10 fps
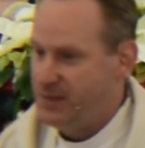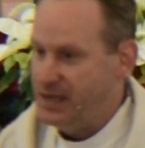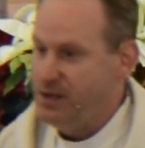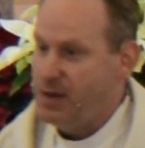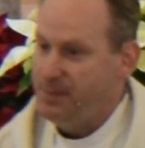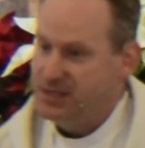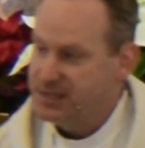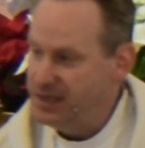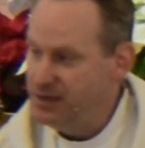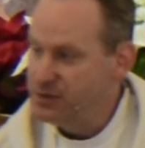Now, you might be
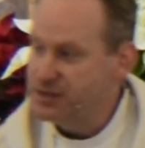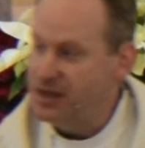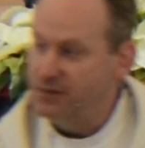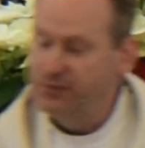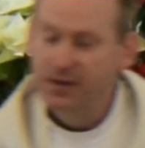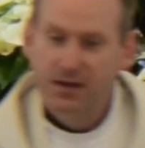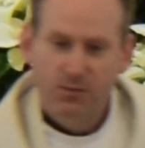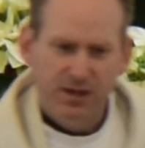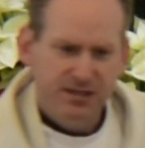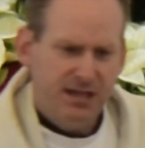saying to
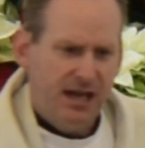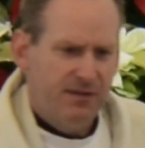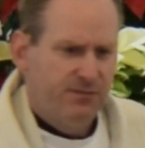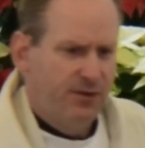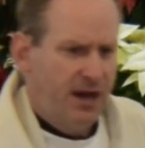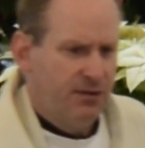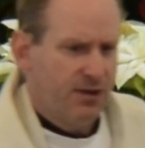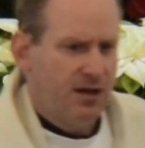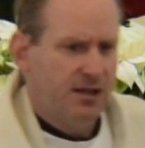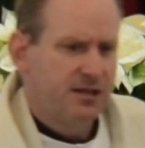yourself, well, isn't that for
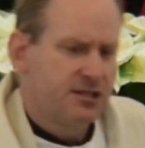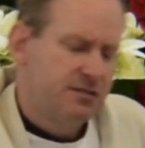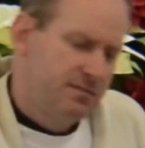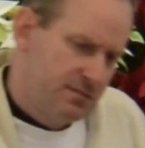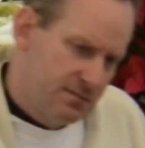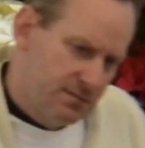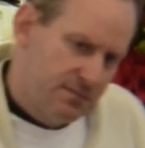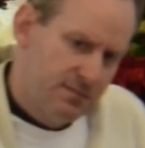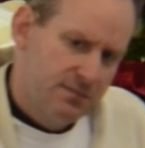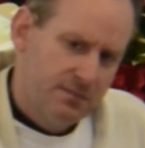alcoholics?
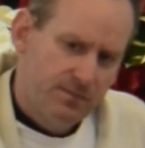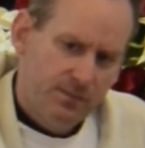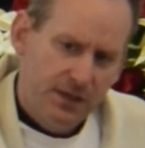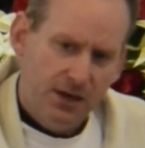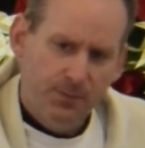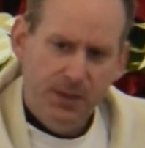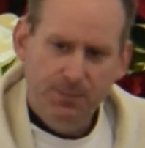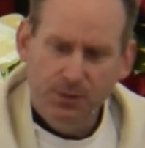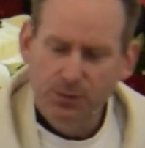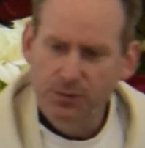You know,
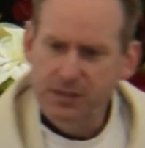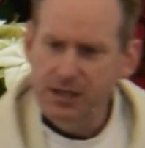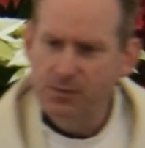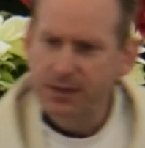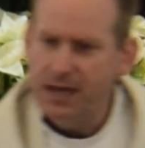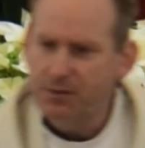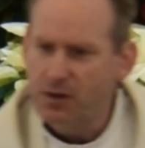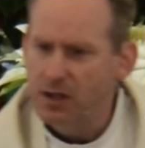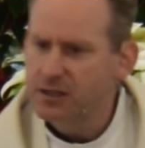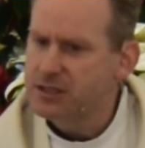people who deal with
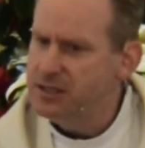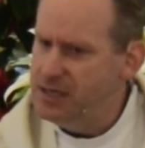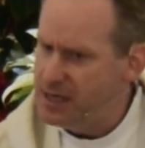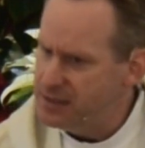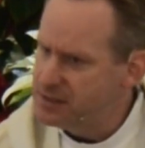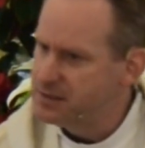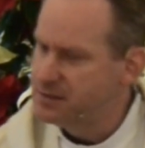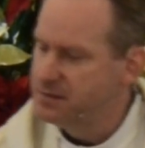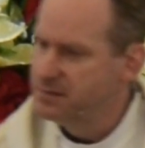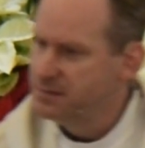alcoholics?
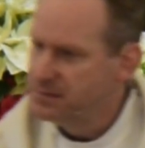Yes.